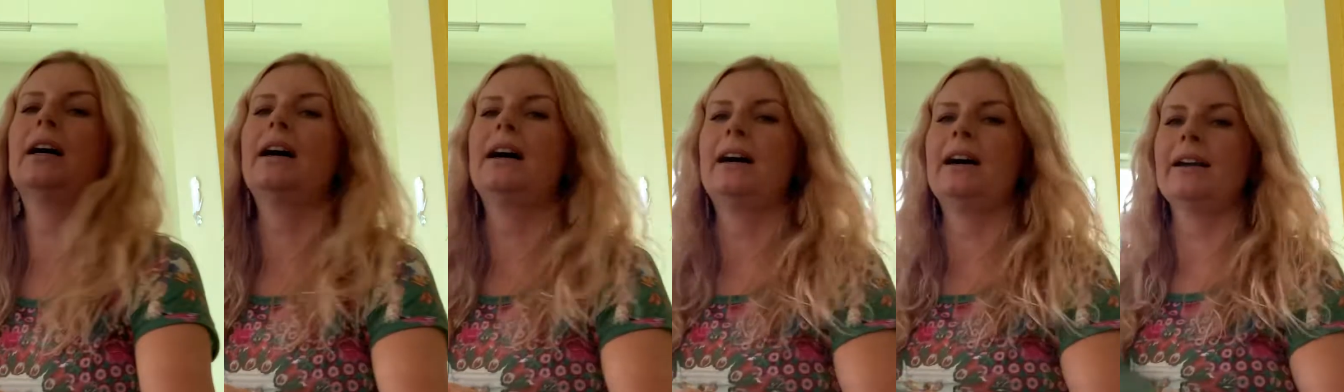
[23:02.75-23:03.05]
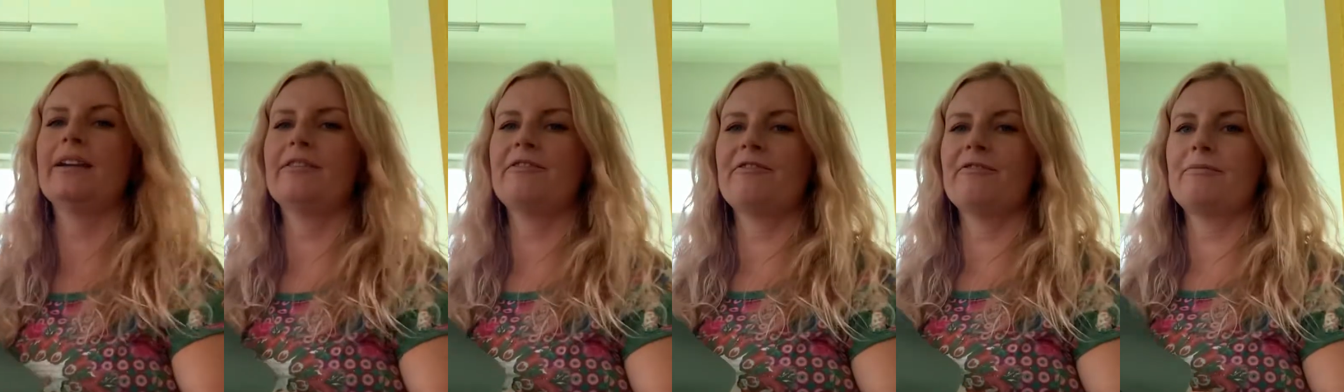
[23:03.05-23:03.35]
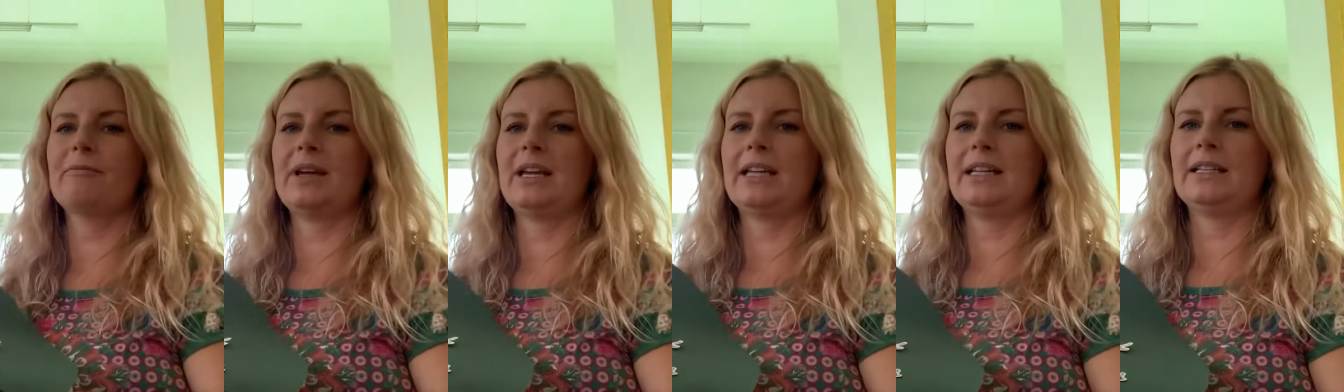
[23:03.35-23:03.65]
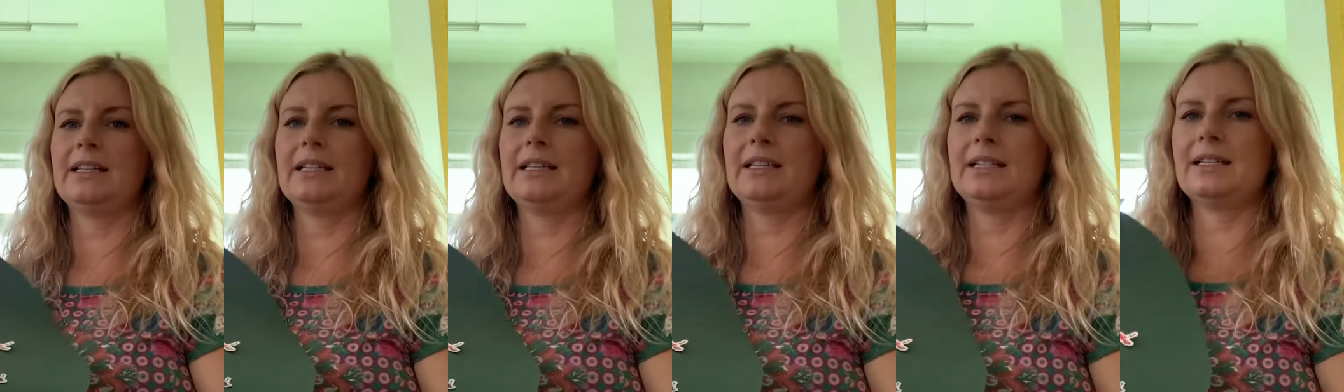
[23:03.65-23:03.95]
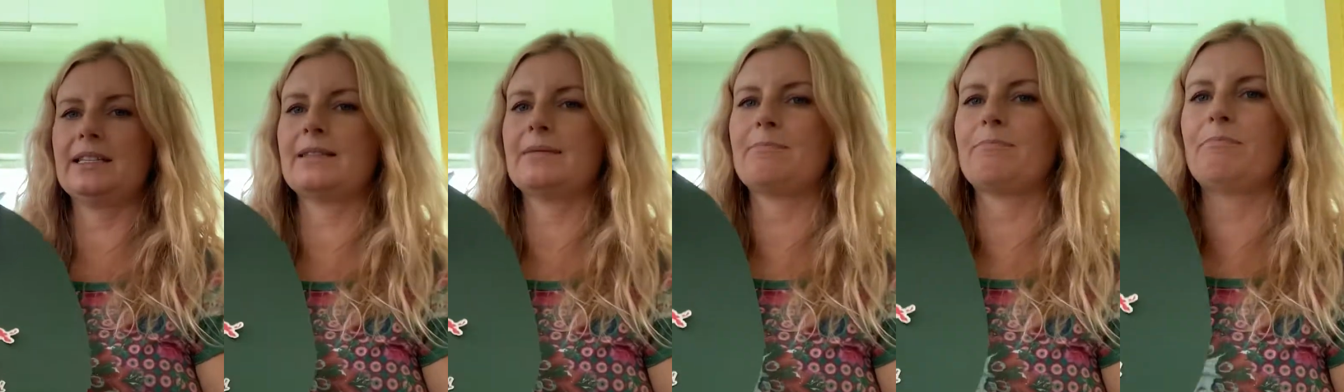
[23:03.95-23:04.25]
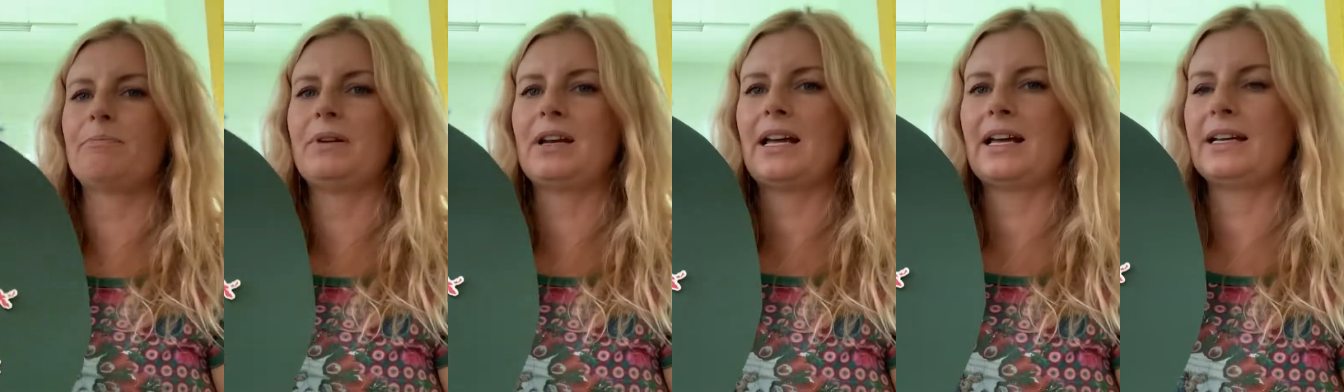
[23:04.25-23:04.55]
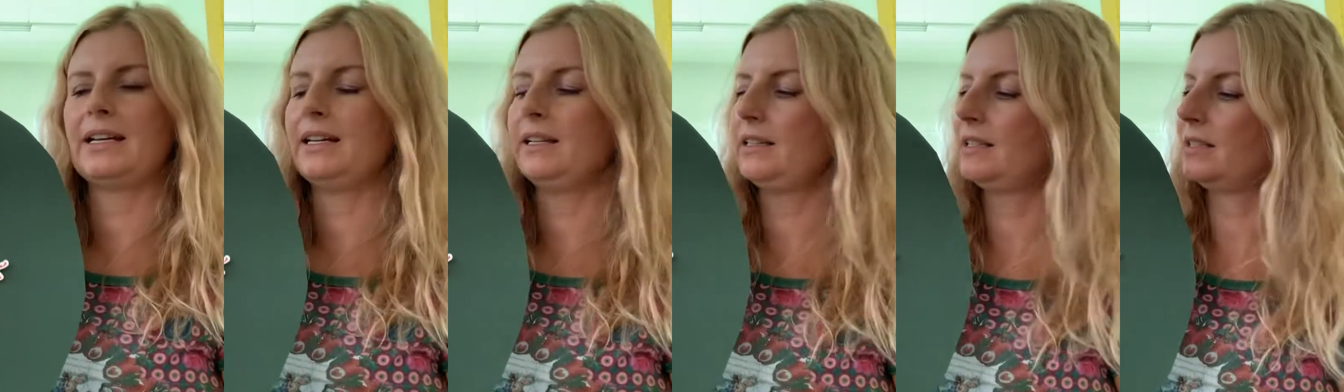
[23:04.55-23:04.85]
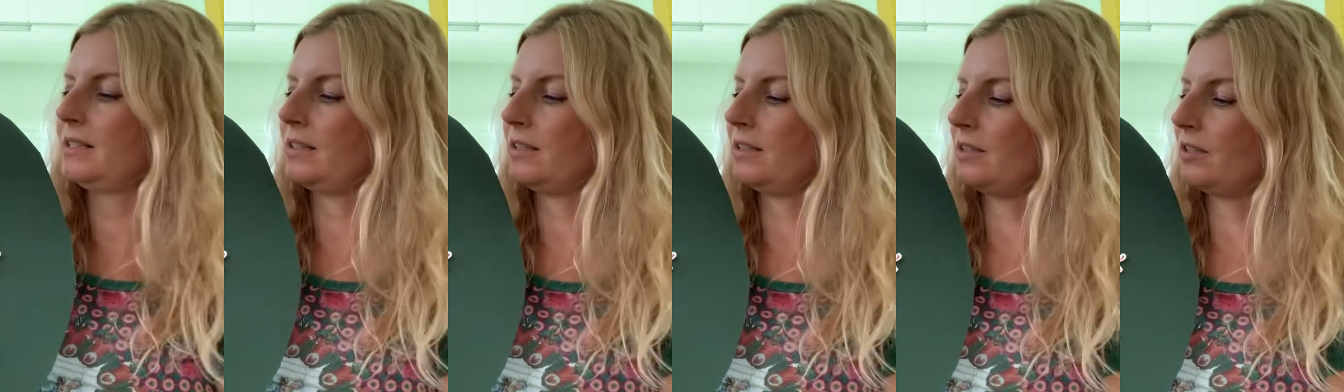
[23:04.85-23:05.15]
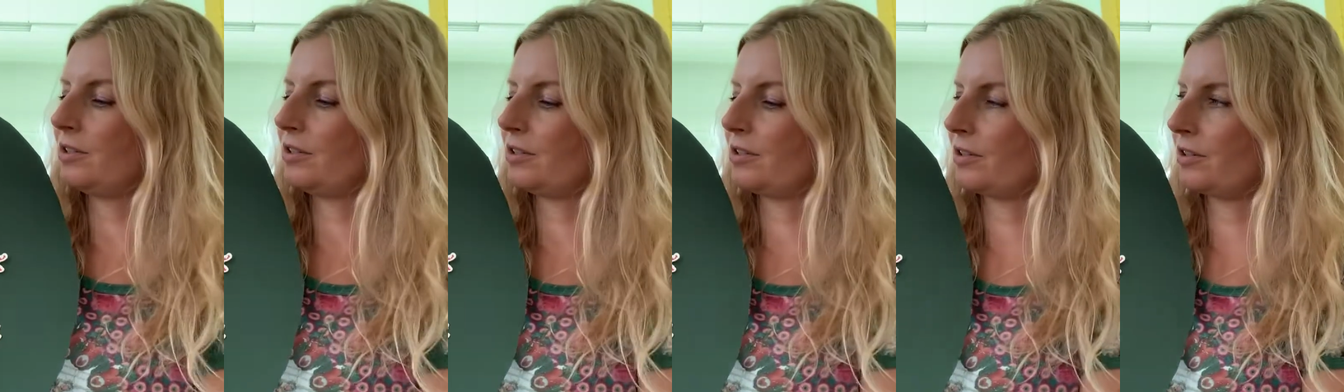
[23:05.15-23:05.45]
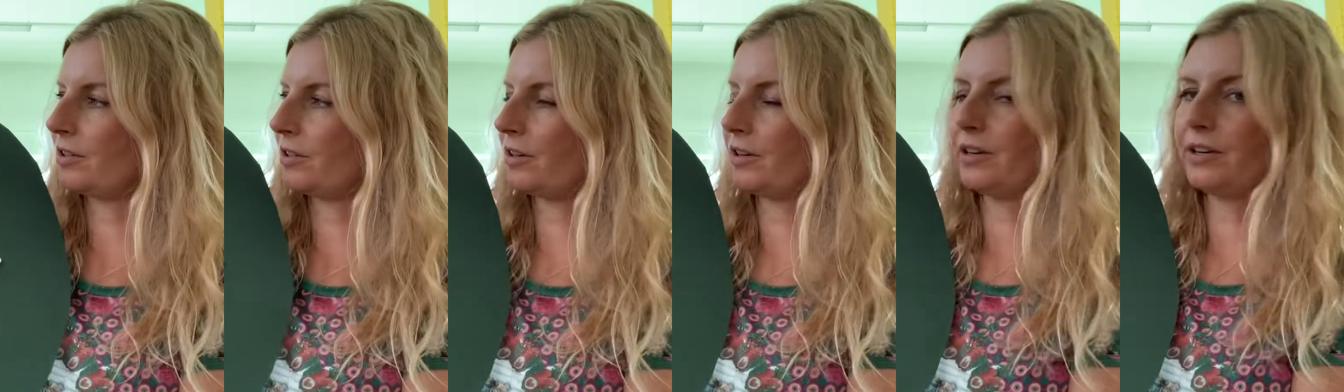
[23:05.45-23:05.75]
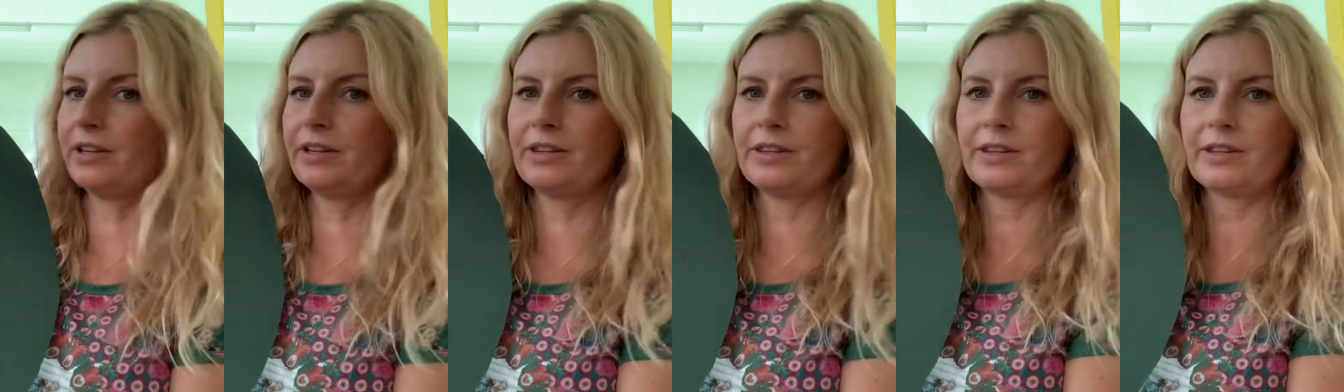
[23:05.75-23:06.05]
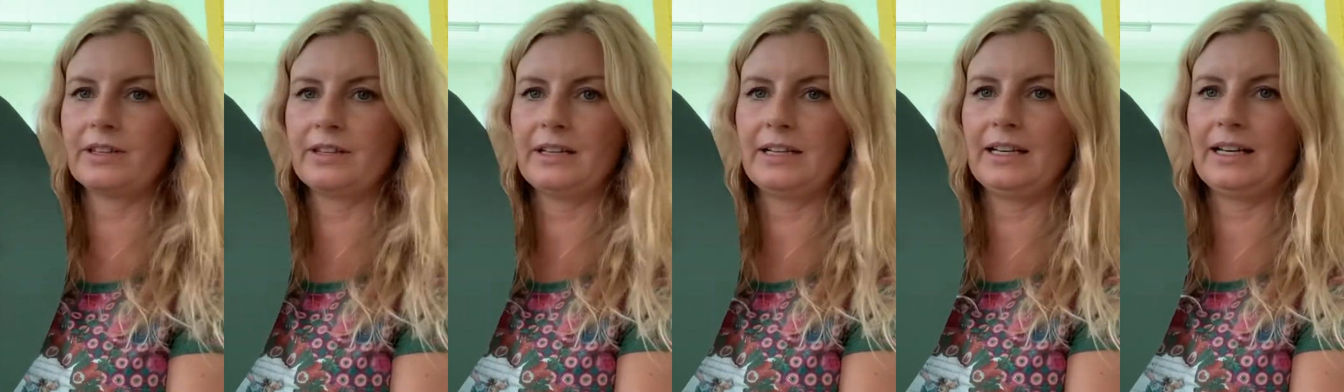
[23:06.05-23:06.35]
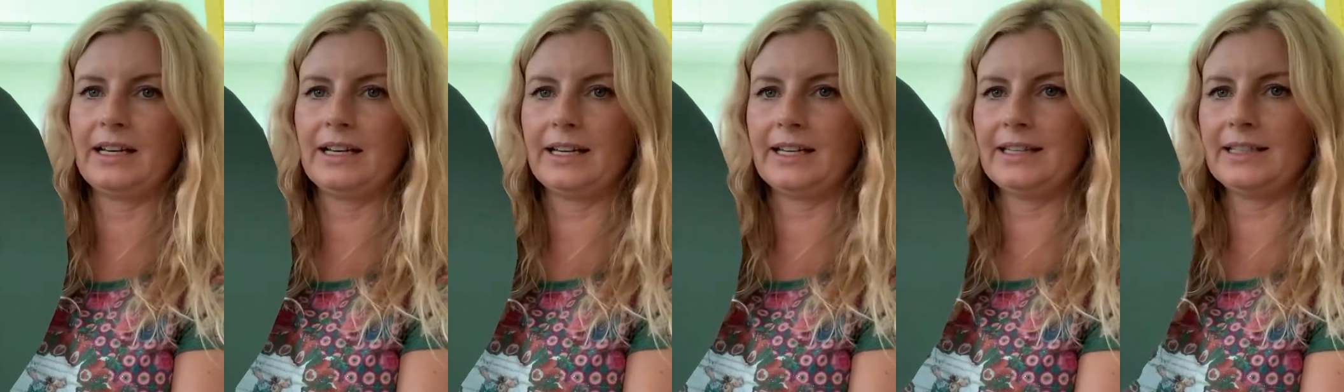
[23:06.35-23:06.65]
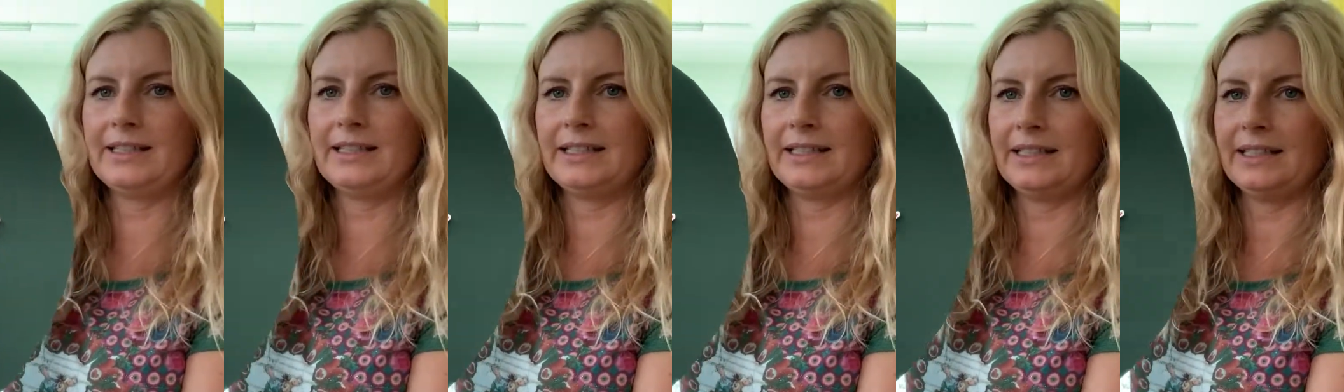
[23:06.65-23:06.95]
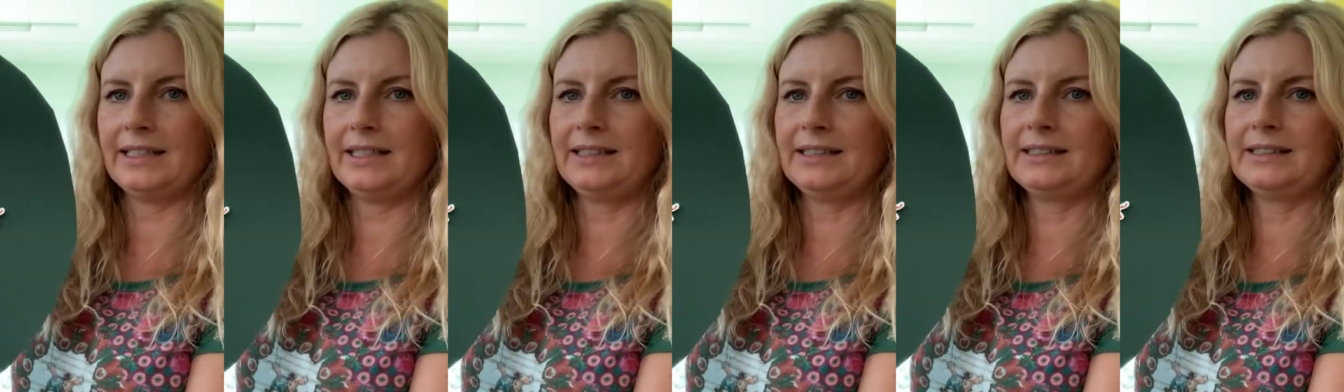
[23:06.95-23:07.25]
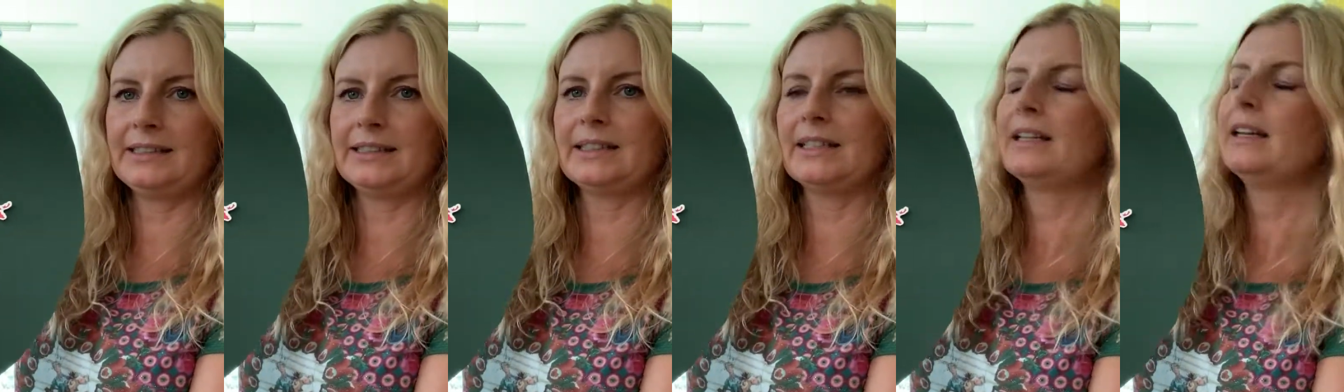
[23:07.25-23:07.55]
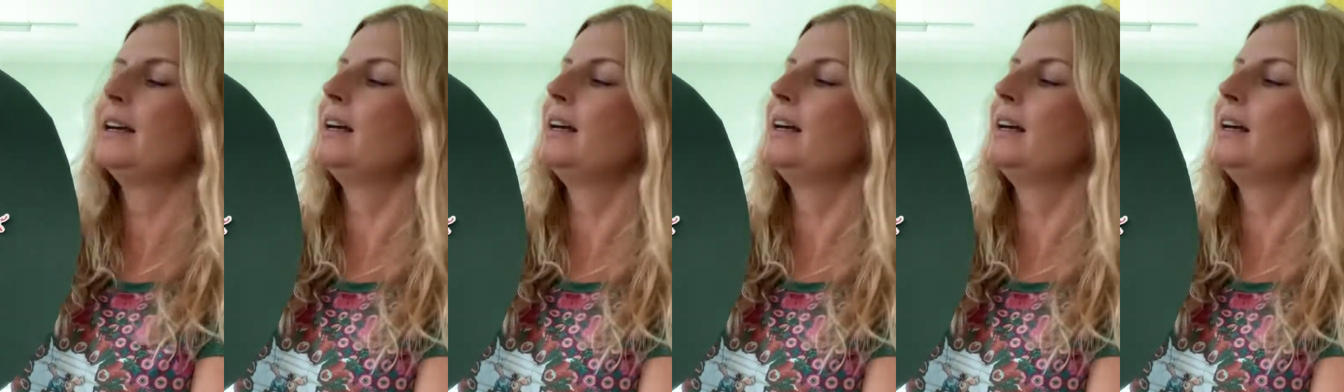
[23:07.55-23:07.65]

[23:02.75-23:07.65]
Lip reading: I've made this planet Earth like this,